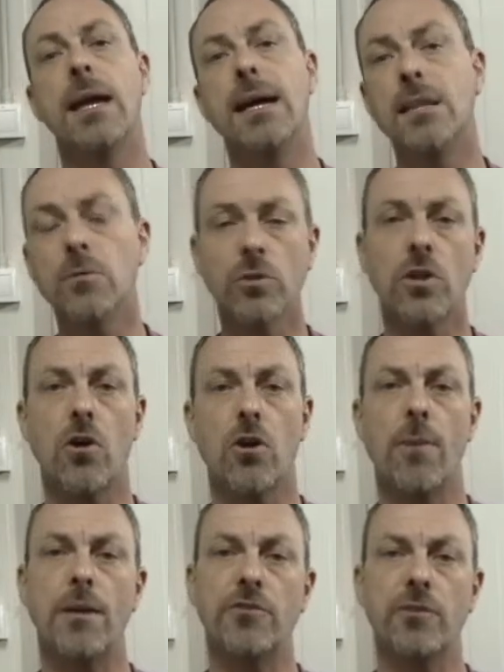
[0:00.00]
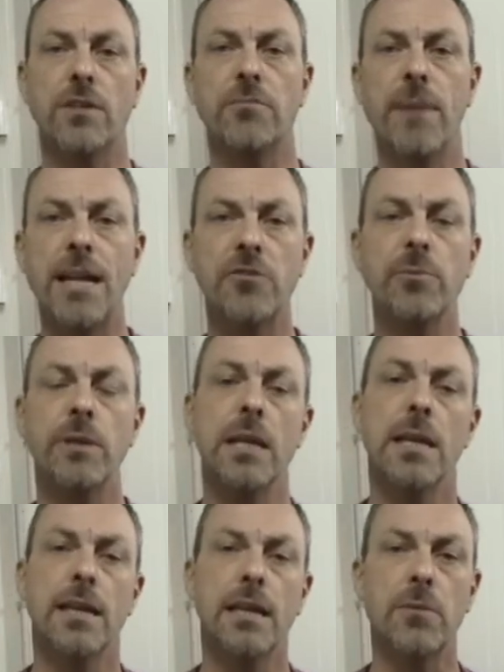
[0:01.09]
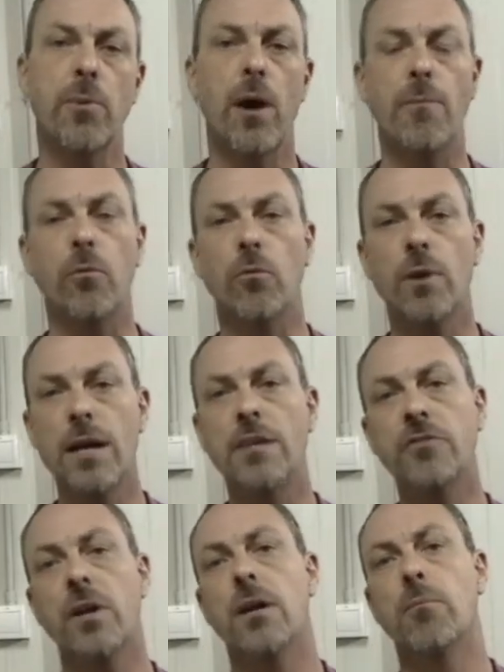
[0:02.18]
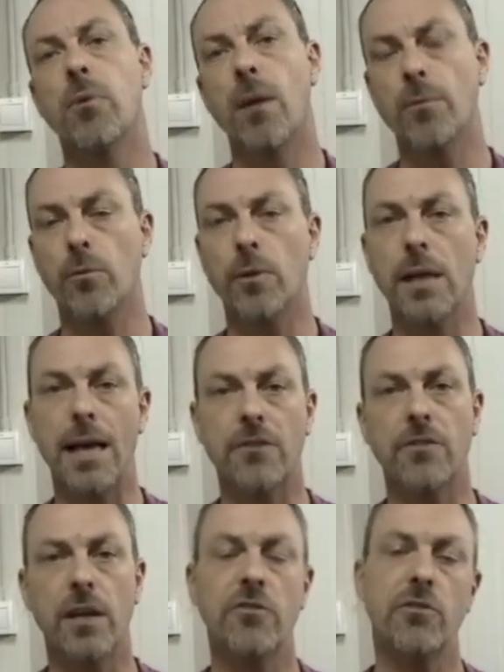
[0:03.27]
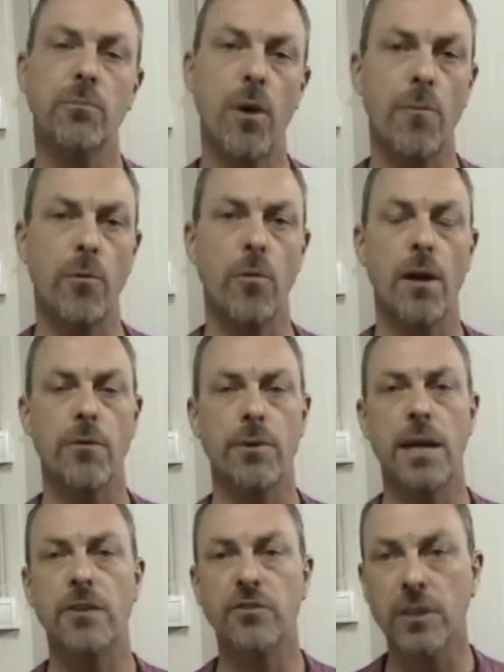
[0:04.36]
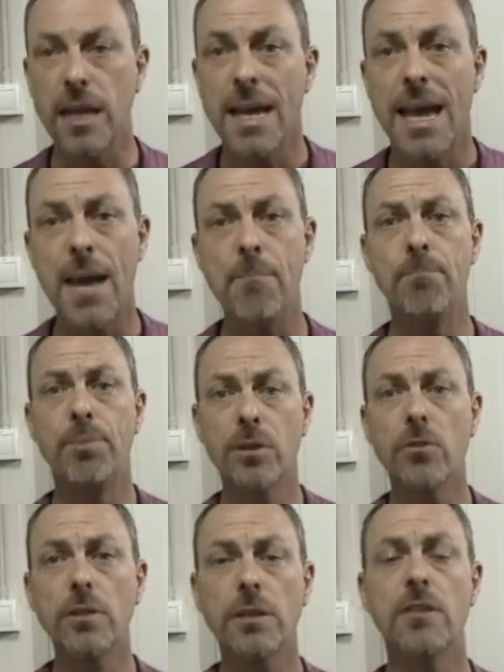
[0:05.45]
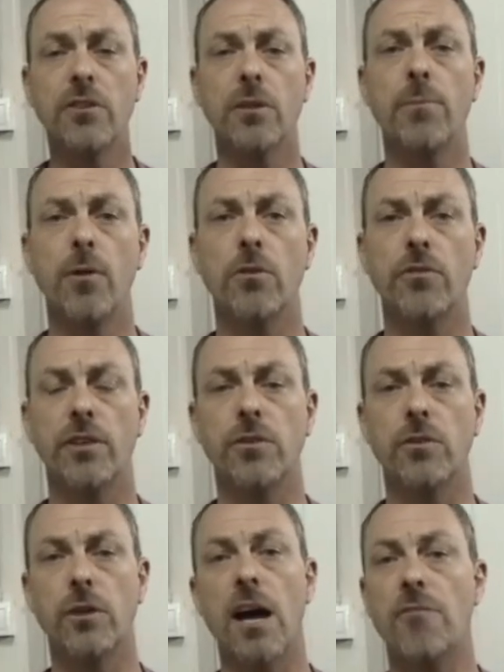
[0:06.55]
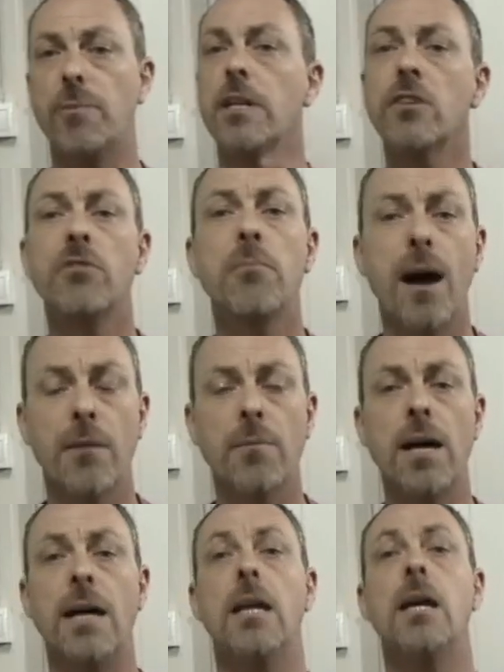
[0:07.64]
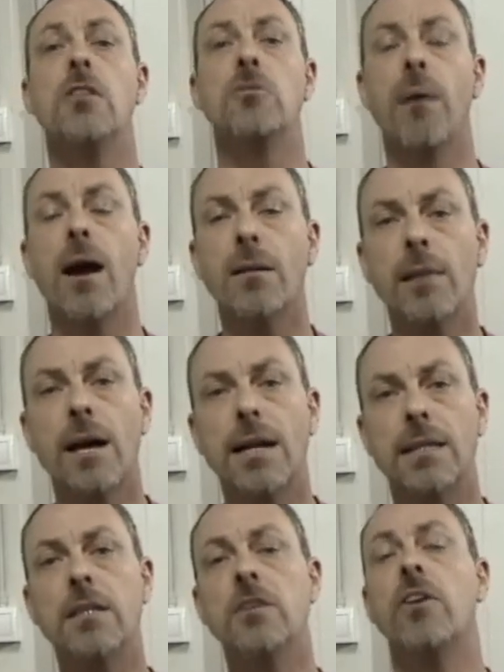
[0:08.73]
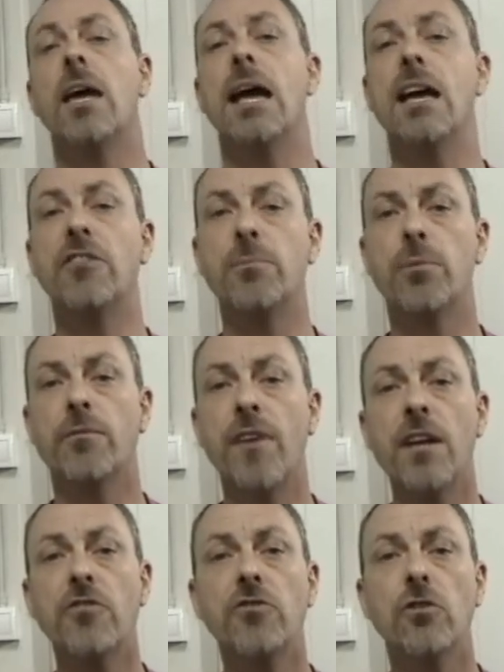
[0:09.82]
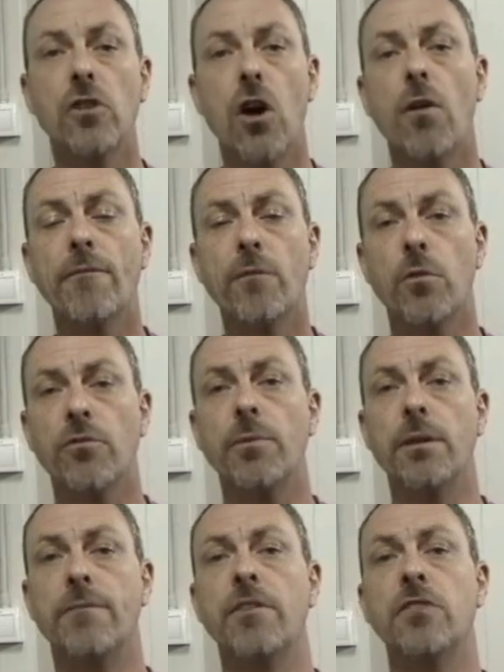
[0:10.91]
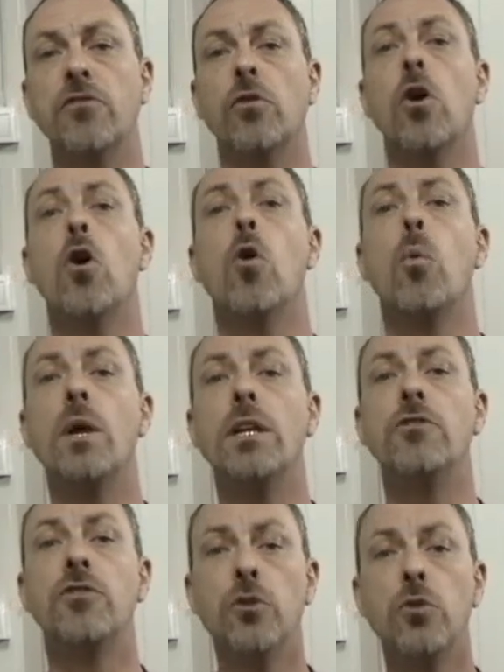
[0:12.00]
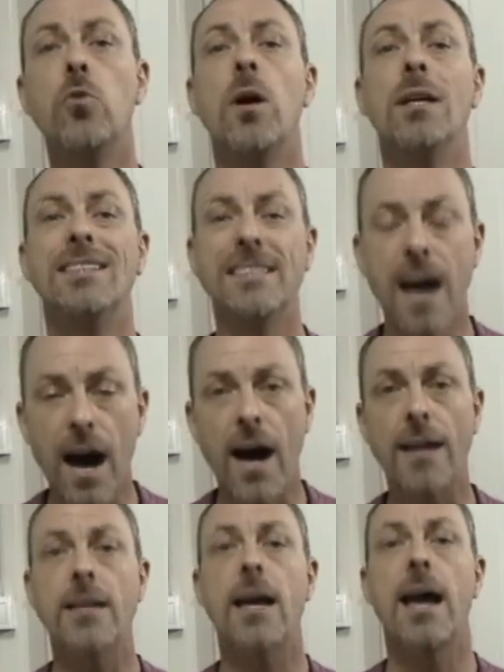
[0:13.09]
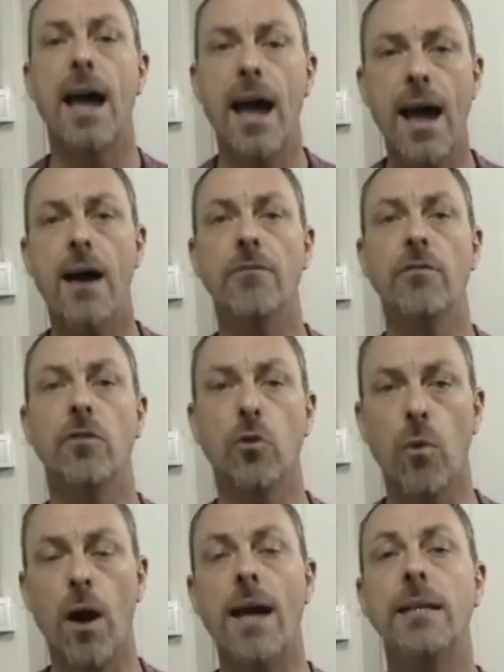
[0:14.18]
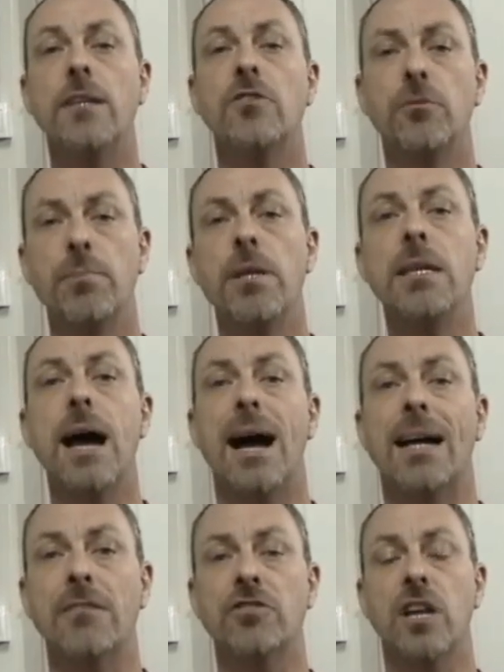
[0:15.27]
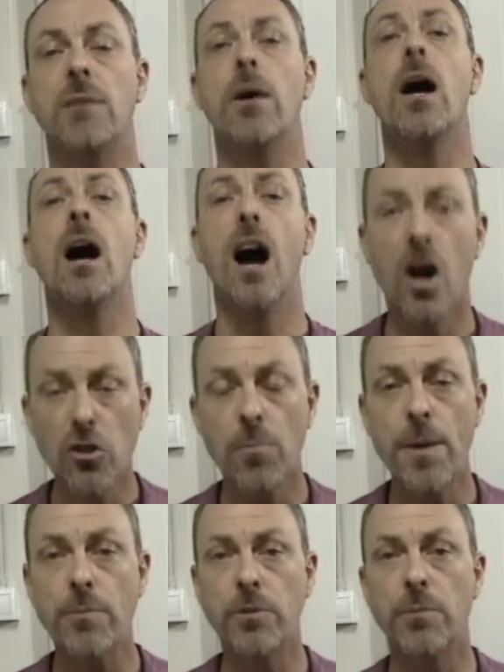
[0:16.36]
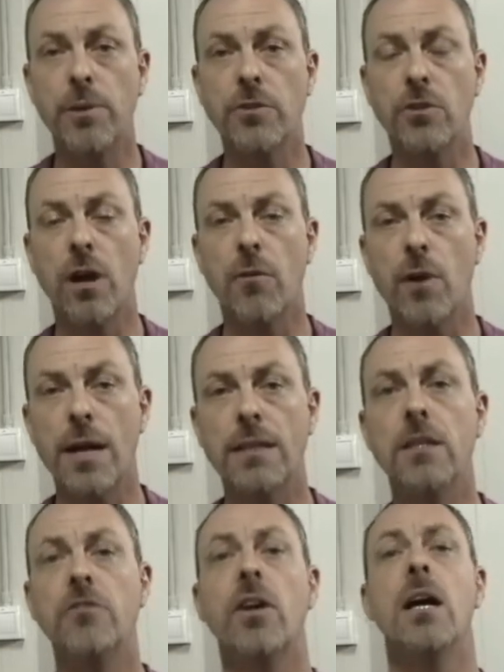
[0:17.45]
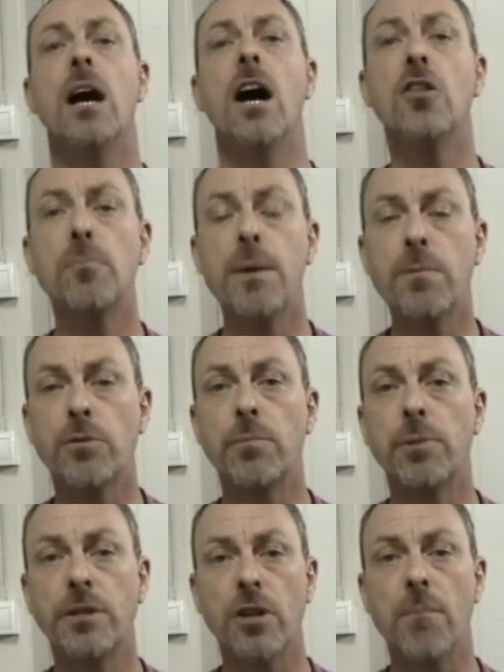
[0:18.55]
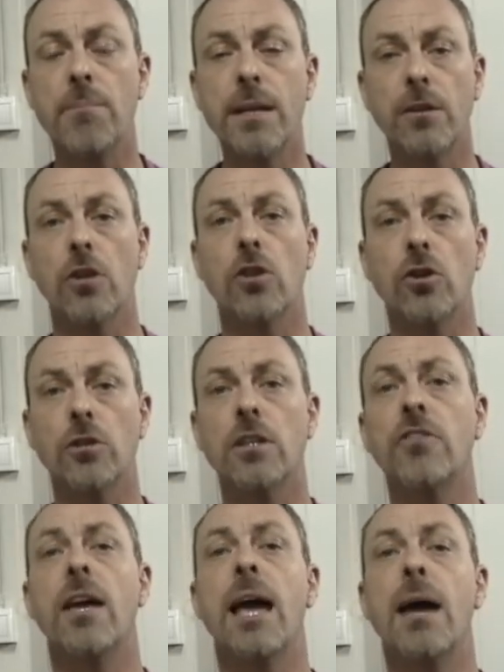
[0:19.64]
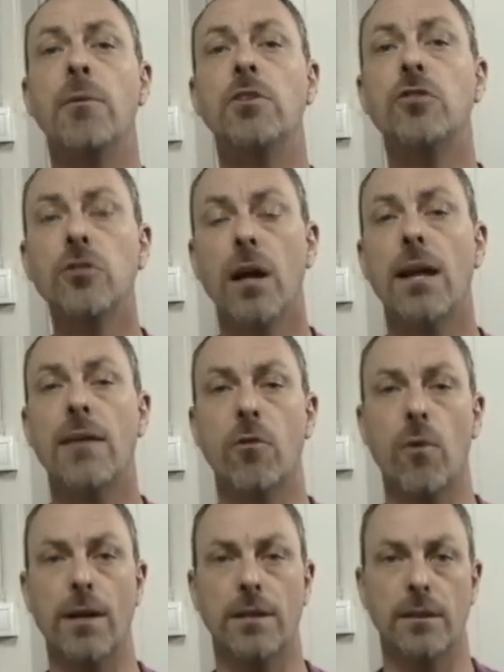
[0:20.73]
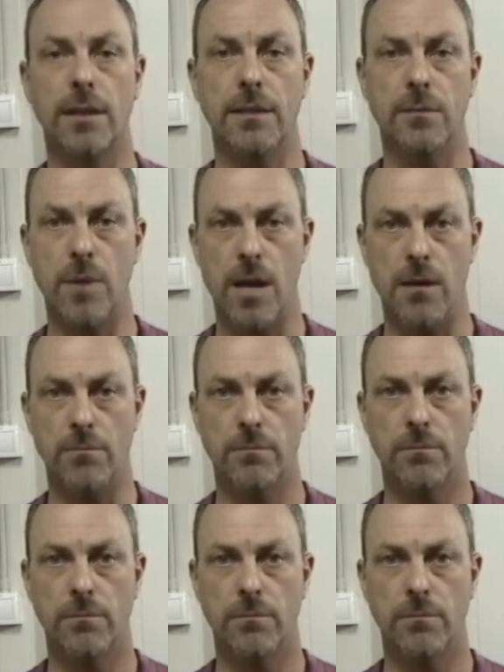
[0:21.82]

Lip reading: And then we'll talk about stress management, getting proper rest, proper relaxation, proper recreation, and building these components into your life. But here's the bottom line. The bottom line is, as a professional law enforcement official, we do not have the right to be out of shape. Other people depend on our readiness, other people depend on our mental alertness, and we do not have a right to let them down.